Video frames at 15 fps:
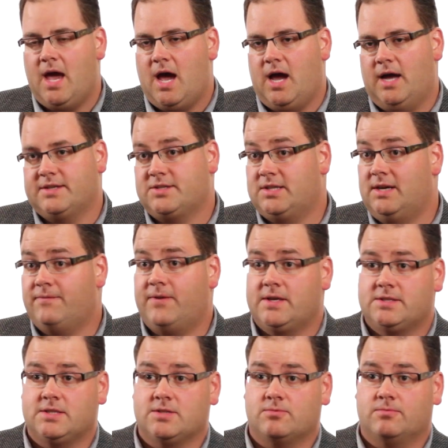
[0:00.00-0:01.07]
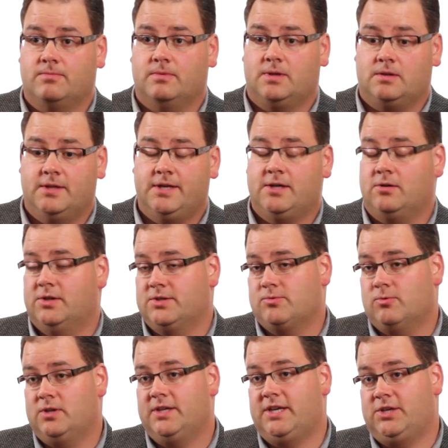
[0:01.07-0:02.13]
CFS Clinical is
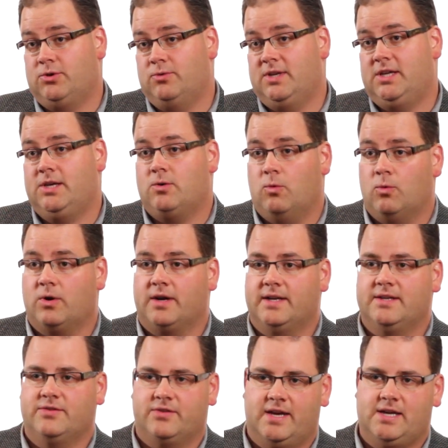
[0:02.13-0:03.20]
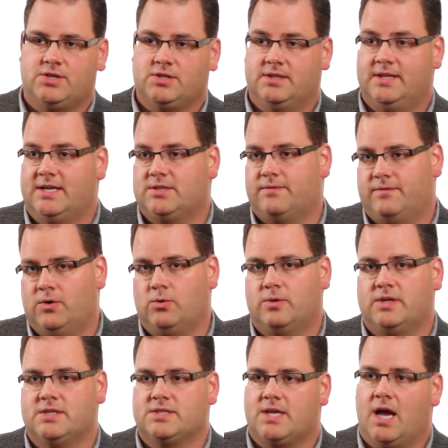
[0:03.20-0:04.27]
really a unique organization that's
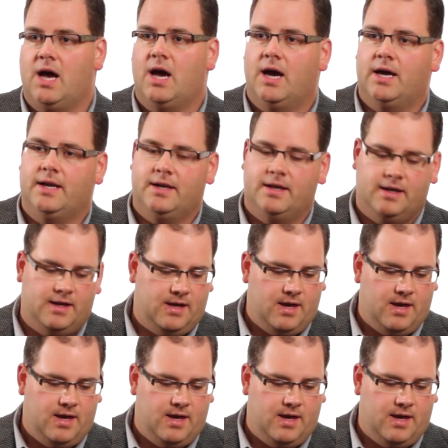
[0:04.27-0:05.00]
focused on